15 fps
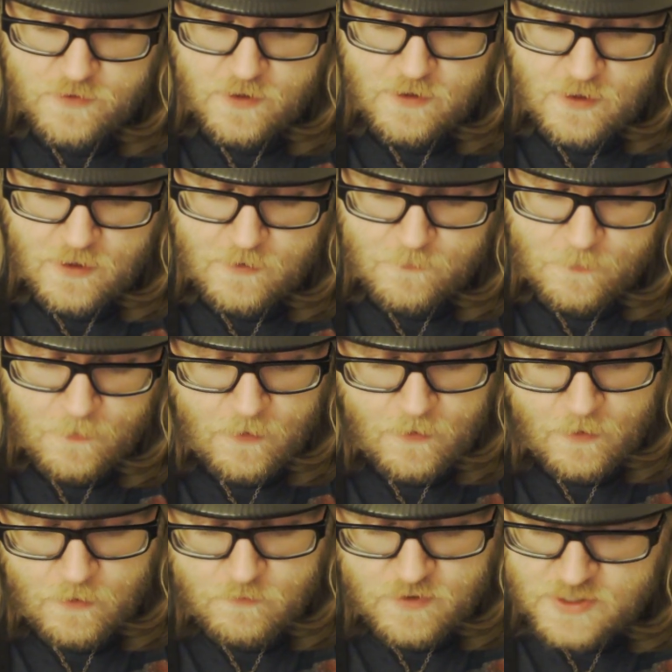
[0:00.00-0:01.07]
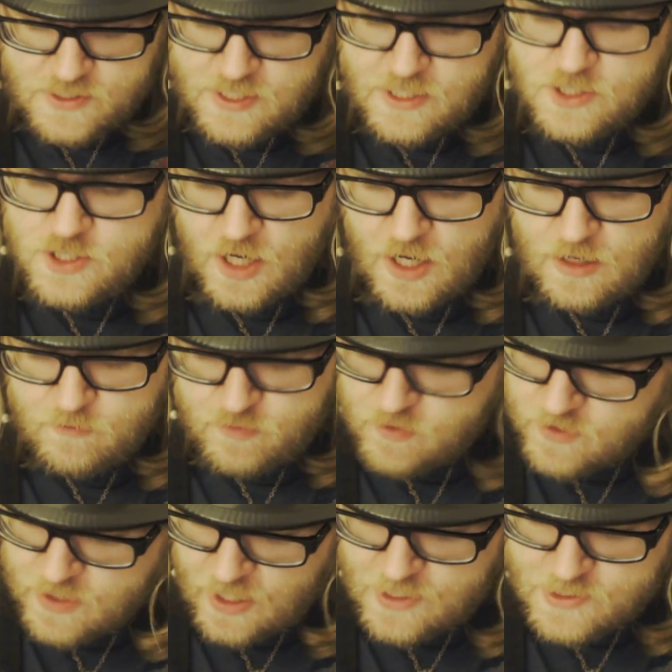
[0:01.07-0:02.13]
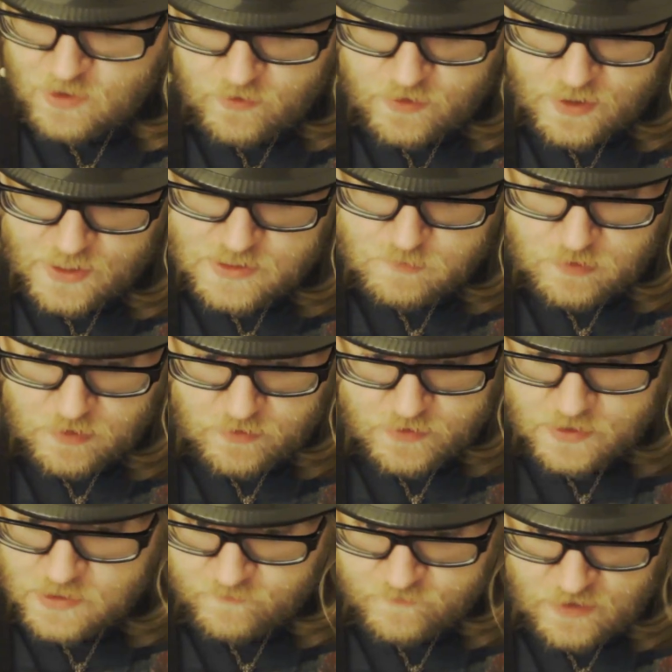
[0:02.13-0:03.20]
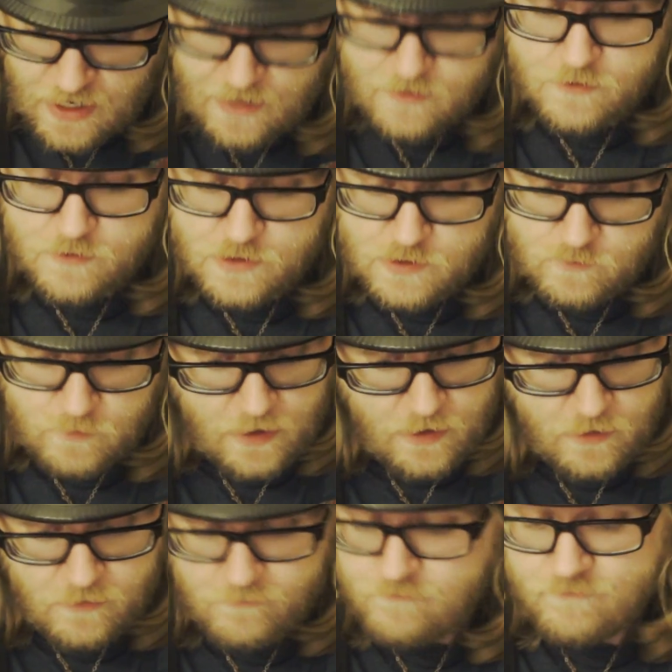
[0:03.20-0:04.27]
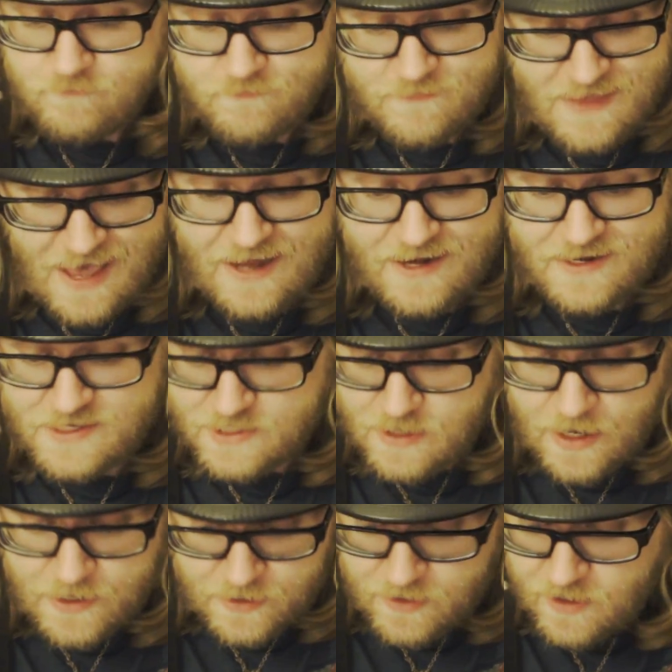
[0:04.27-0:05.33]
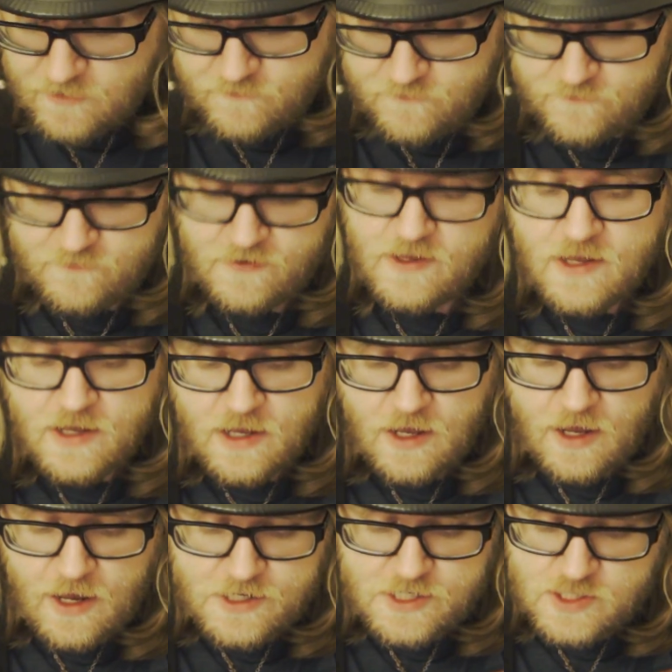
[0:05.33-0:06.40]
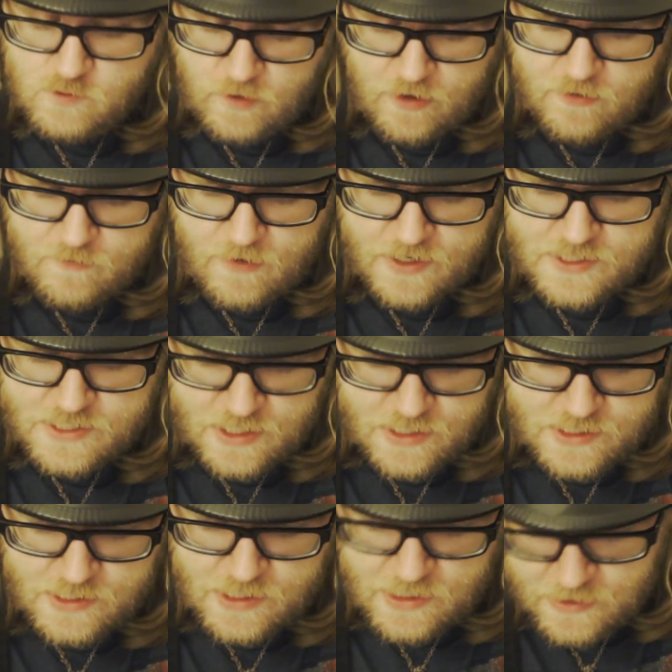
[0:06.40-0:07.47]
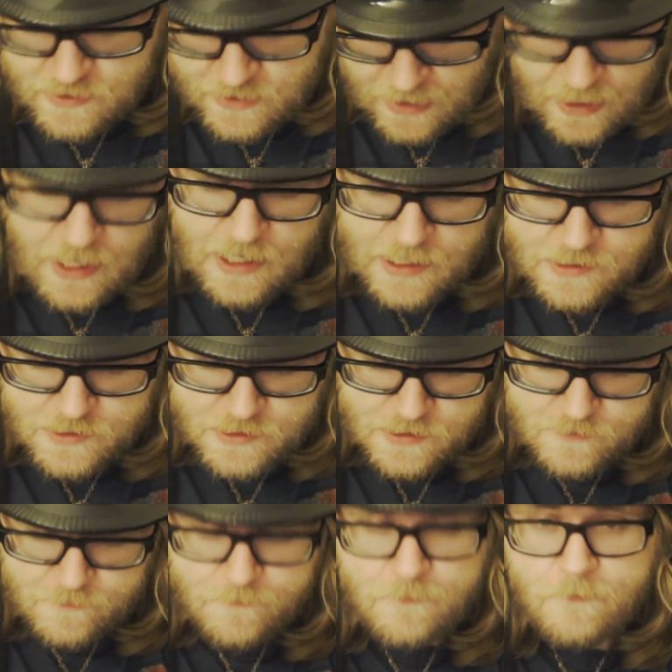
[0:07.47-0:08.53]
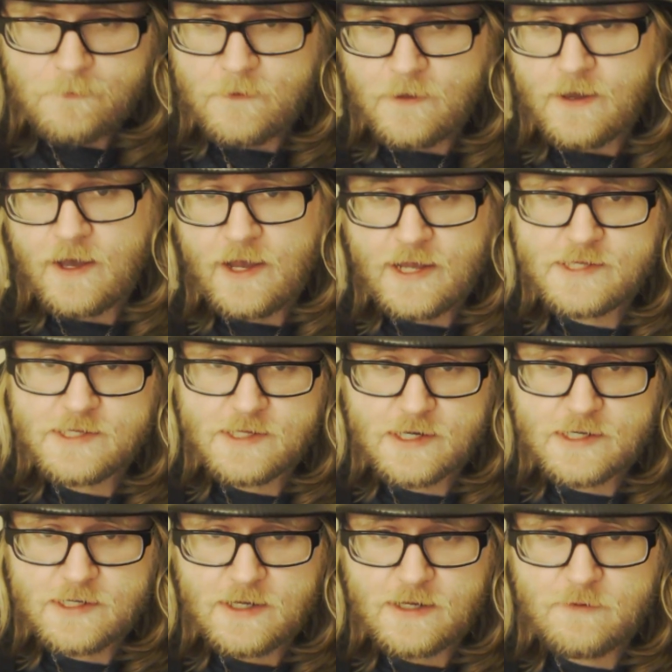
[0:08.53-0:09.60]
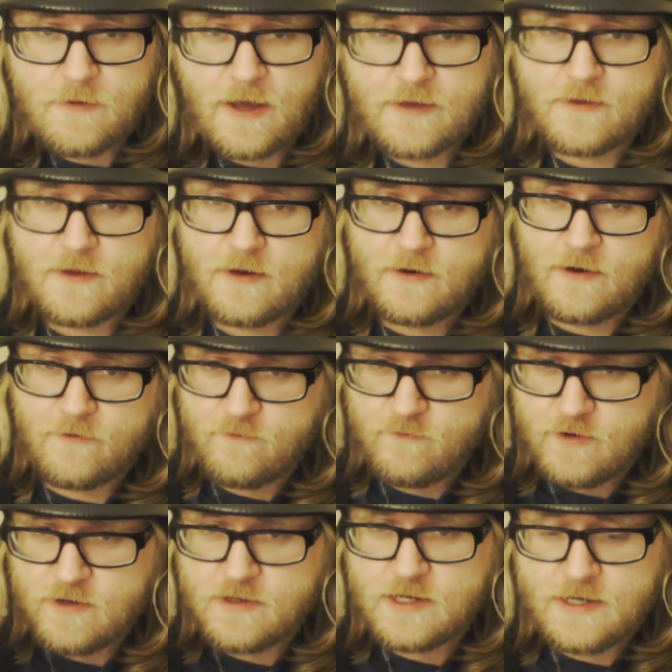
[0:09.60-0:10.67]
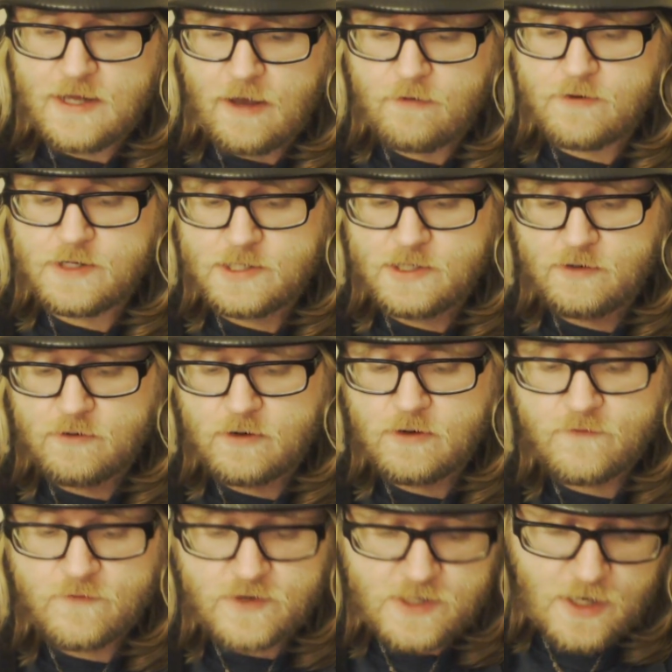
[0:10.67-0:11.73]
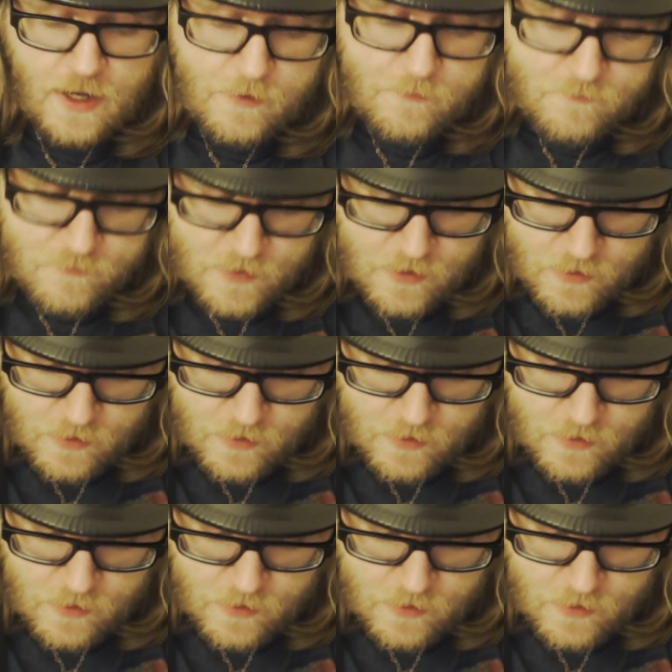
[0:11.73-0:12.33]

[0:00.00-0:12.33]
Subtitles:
thinking, but TJ, Bill Gates already has billions of dollars. Well, that is not enough. I swear to my 16 gods, yeah, I had 16 back then, I've whittled it down to zero over time,